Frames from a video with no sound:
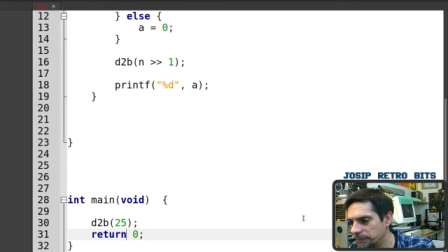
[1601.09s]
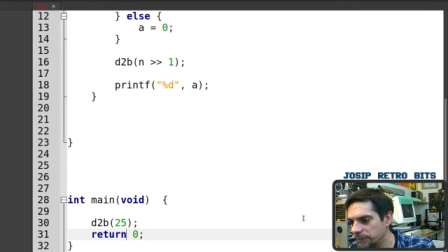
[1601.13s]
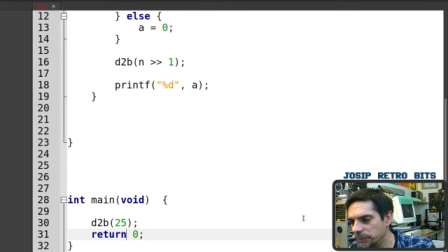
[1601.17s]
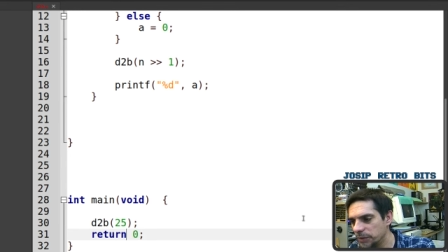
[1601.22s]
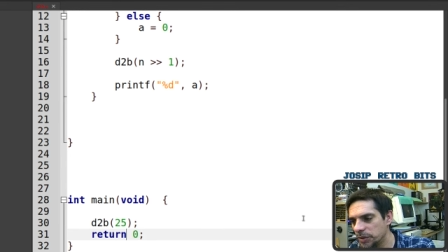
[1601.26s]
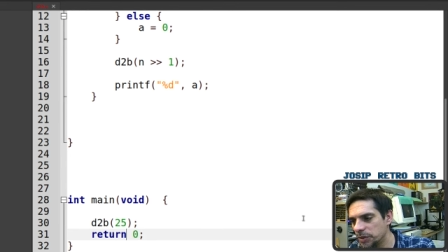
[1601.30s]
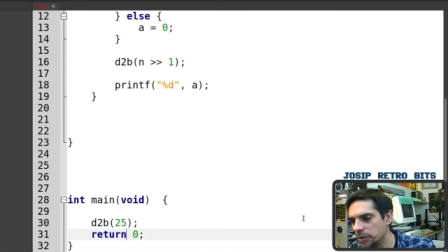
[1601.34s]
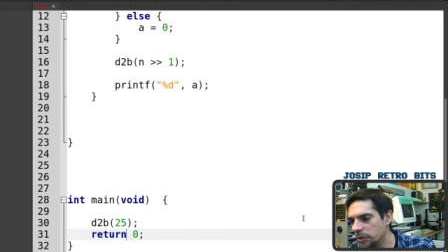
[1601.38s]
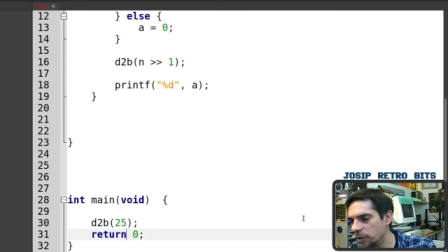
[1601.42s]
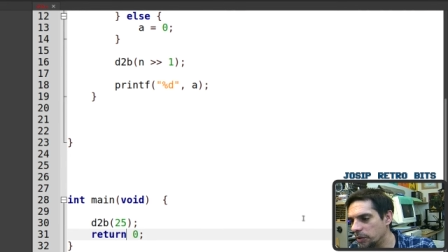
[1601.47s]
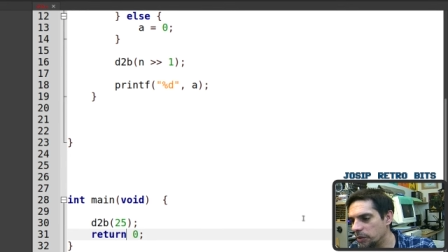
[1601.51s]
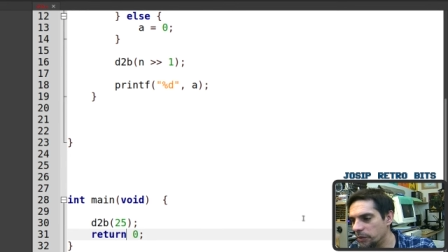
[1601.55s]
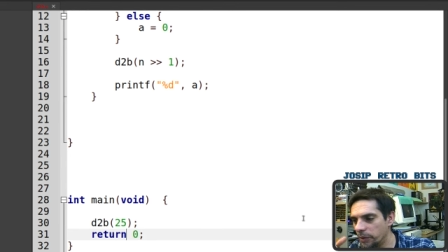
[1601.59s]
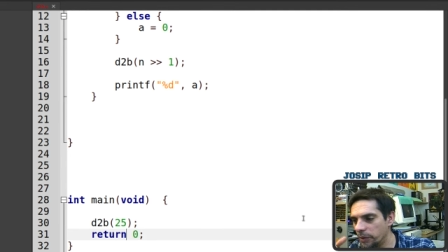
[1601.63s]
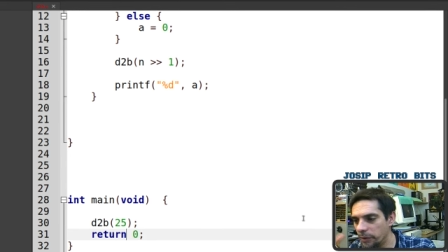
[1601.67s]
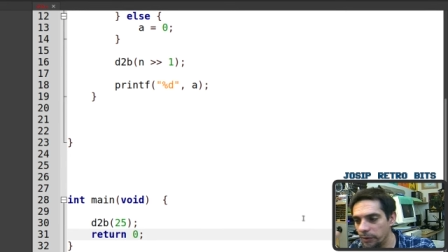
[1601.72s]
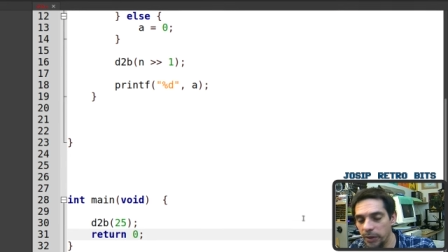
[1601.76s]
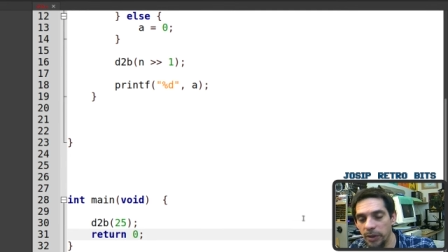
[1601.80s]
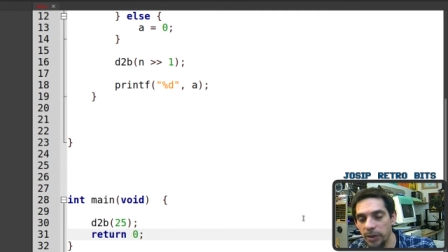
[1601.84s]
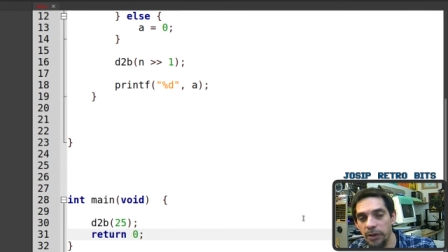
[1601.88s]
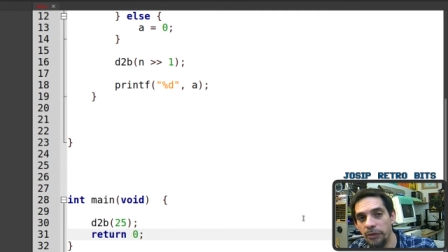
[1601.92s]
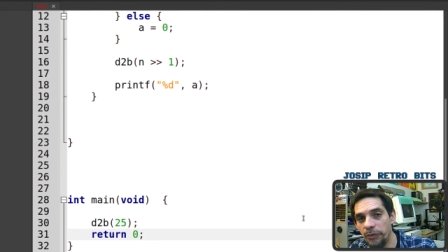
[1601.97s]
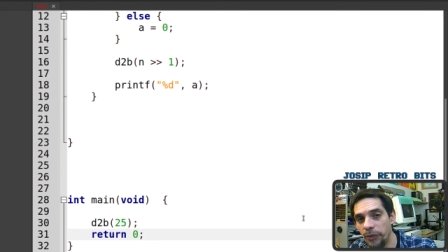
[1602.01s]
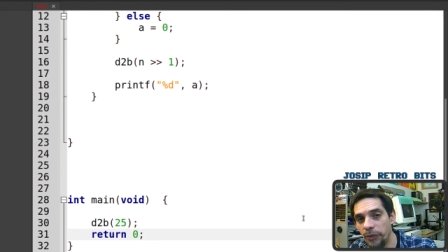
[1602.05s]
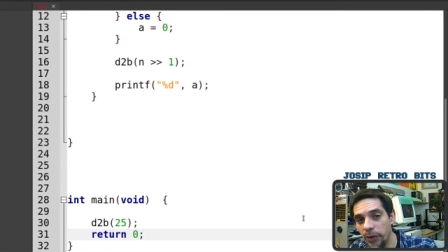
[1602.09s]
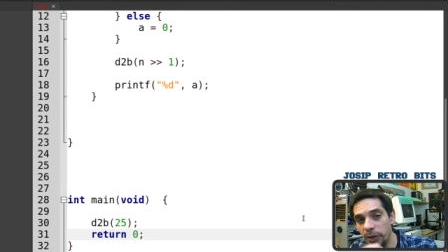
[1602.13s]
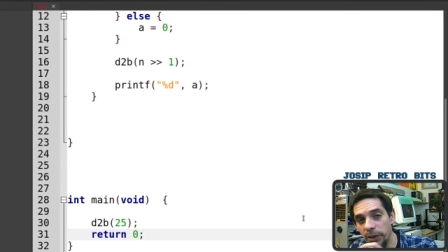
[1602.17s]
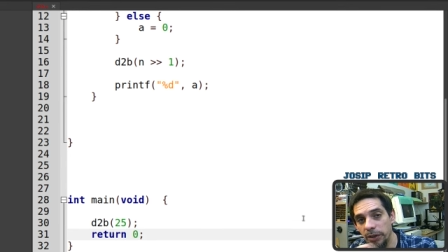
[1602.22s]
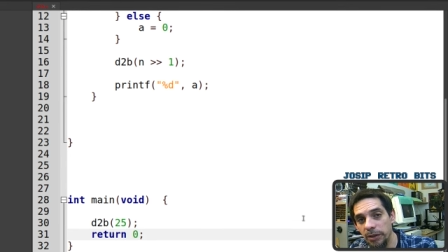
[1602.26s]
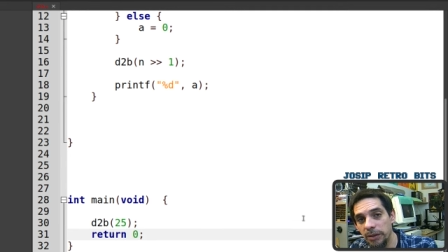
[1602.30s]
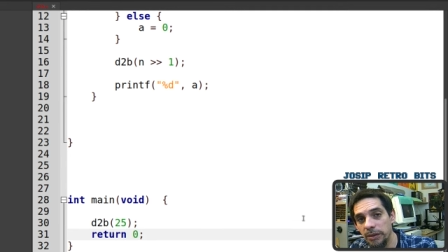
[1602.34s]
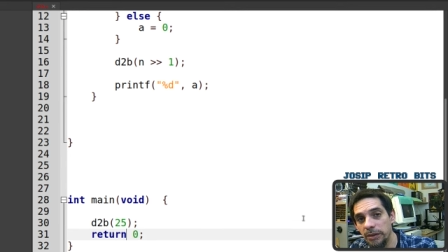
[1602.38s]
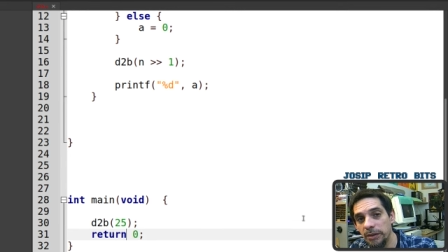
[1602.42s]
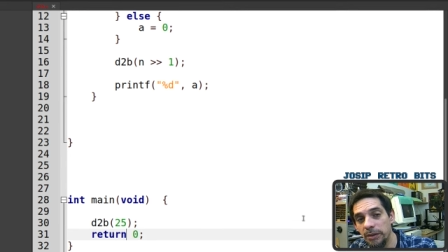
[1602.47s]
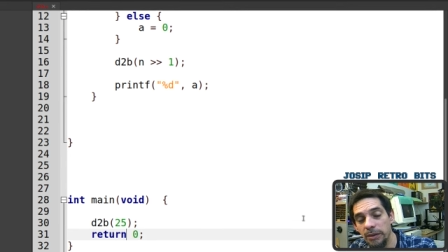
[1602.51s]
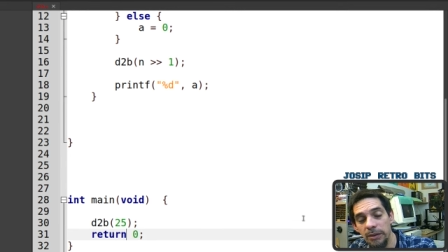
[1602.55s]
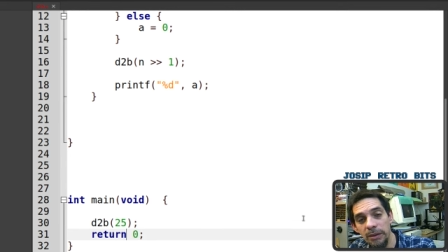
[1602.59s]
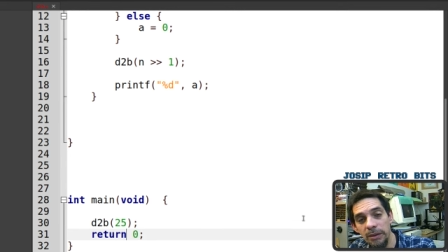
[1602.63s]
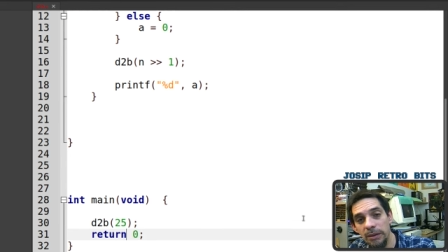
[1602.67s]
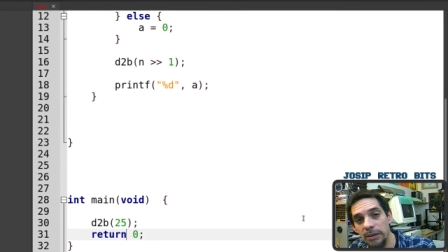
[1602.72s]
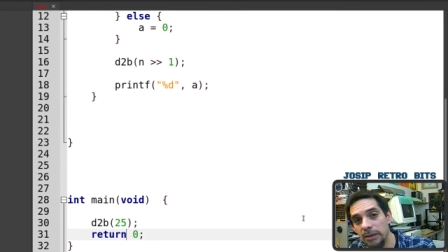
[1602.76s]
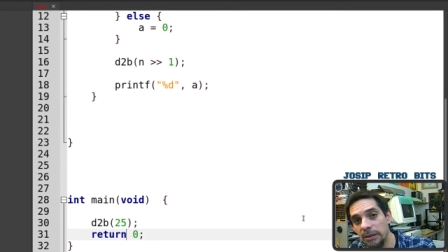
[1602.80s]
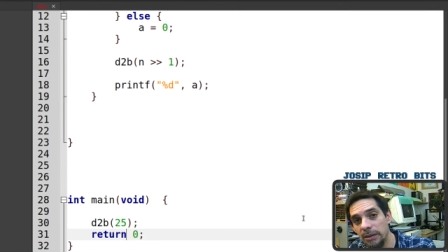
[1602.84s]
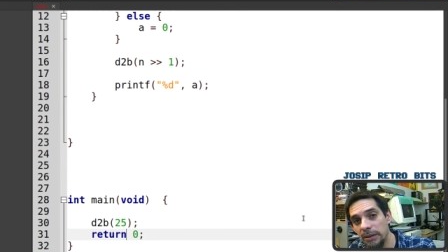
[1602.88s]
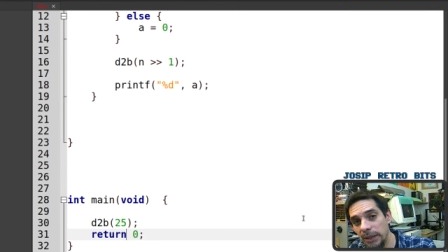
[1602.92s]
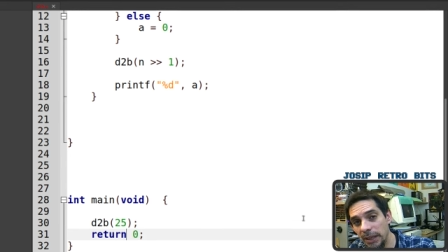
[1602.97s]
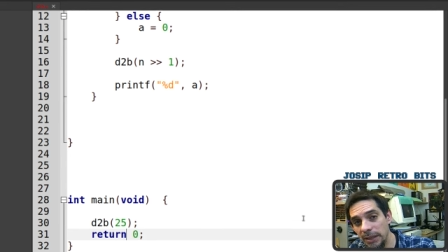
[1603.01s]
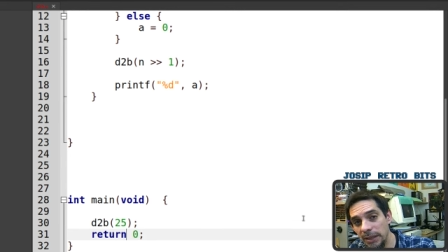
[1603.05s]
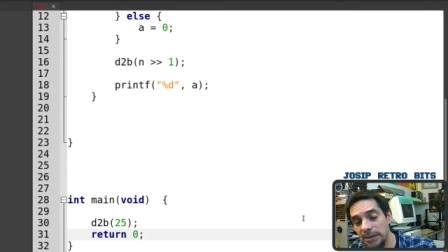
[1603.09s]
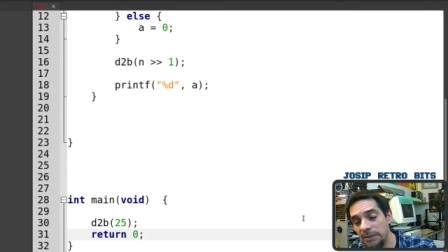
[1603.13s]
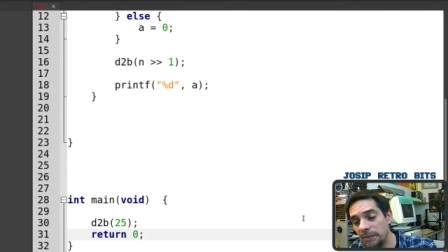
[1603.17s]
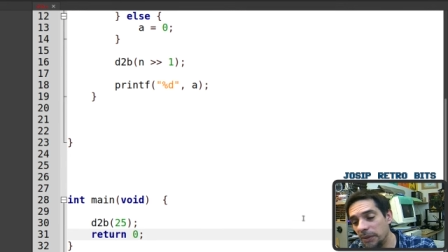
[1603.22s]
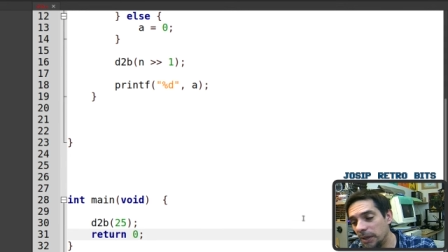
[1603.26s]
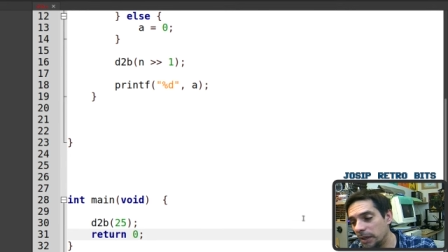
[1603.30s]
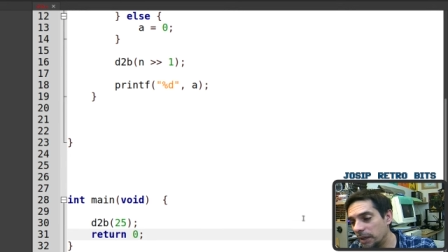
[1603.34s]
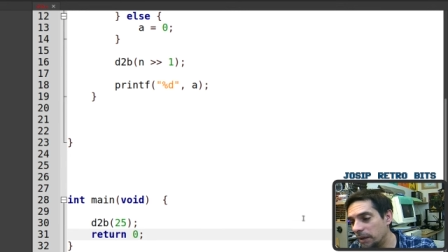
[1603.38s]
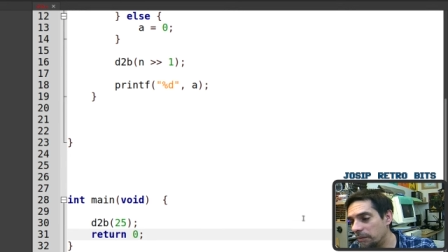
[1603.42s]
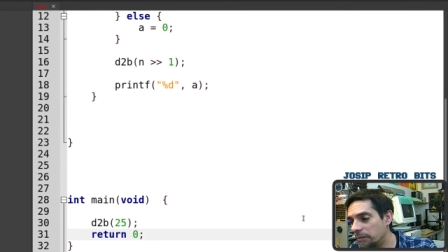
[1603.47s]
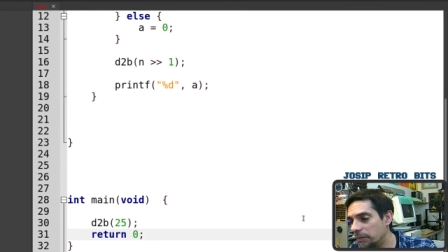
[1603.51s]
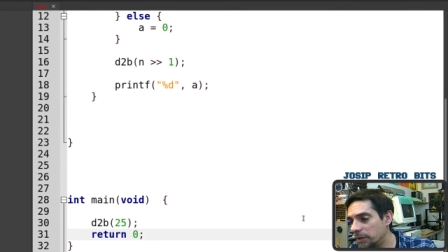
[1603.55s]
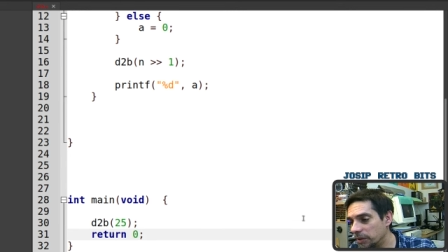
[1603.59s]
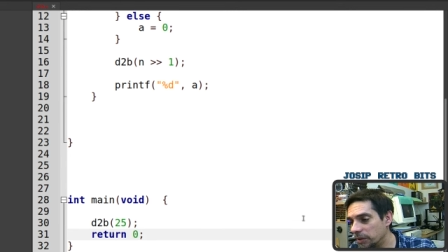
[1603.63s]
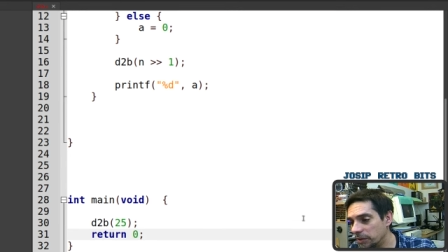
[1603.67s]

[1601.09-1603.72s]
So we will convert decimal number